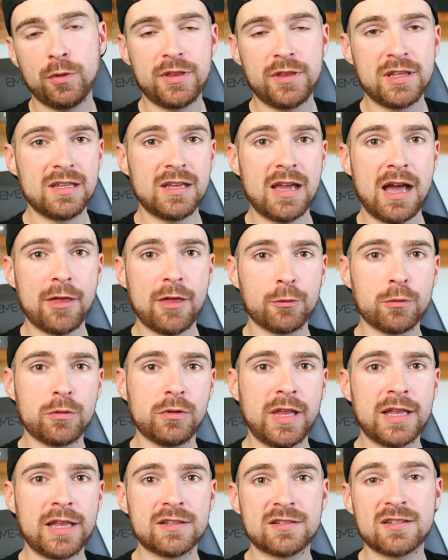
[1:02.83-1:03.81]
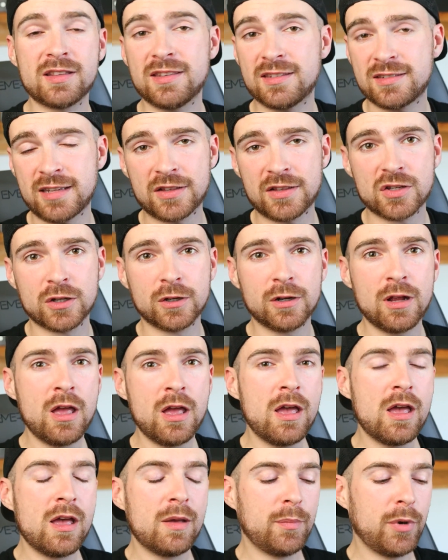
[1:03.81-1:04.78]
the uh, through the lens to the sensor.
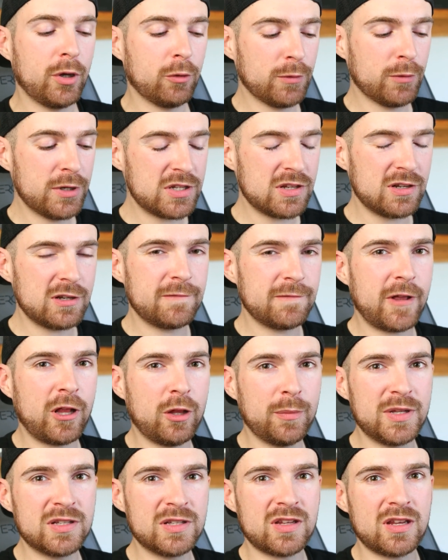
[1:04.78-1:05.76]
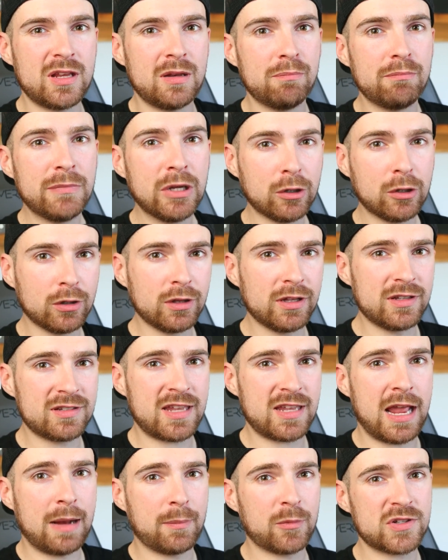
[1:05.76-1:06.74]
But recent developments in
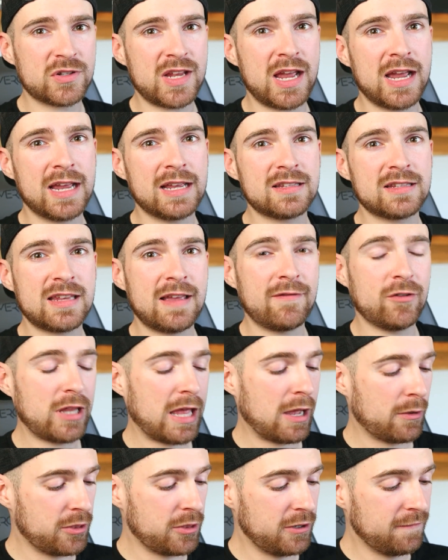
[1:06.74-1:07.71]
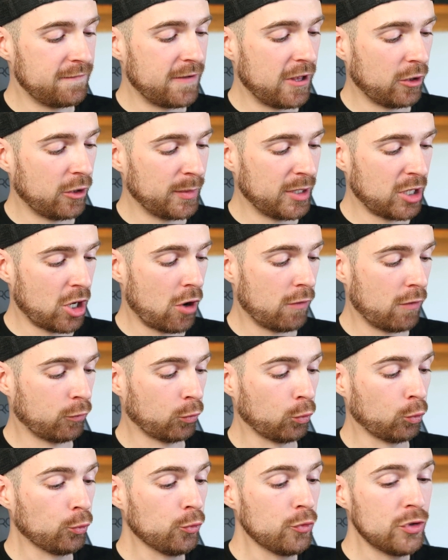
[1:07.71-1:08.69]
mirrorless camera science have allowed the development of
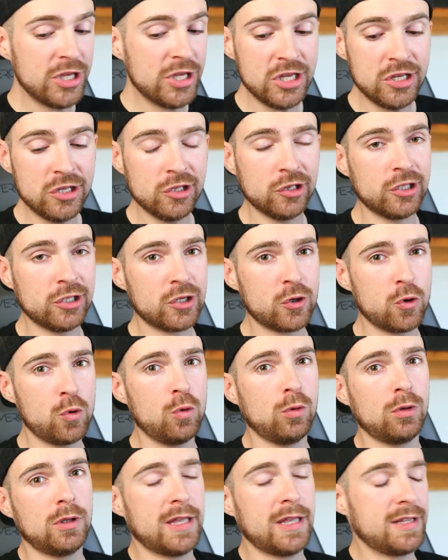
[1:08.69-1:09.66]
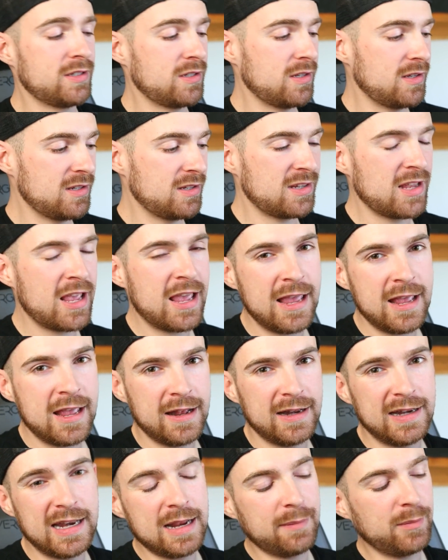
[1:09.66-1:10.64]
really cool lenses,
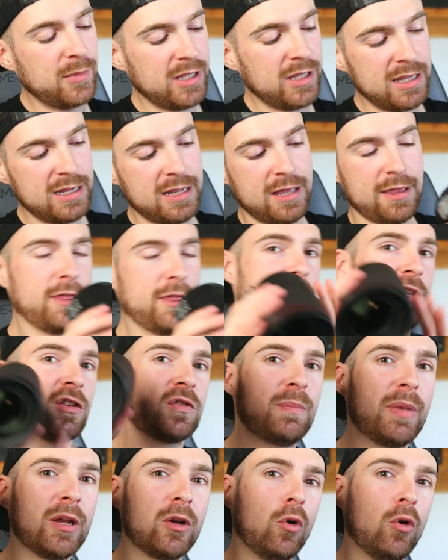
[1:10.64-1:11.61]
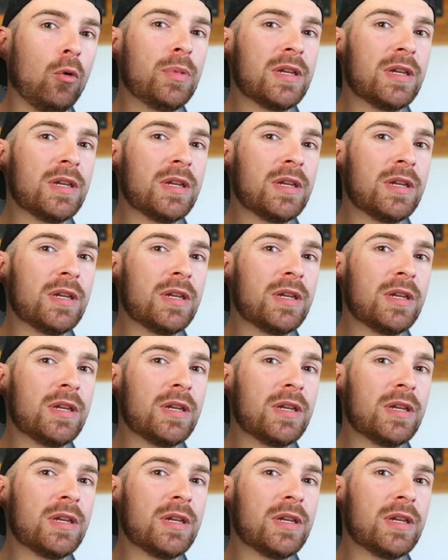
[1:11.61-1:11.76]
namely this big old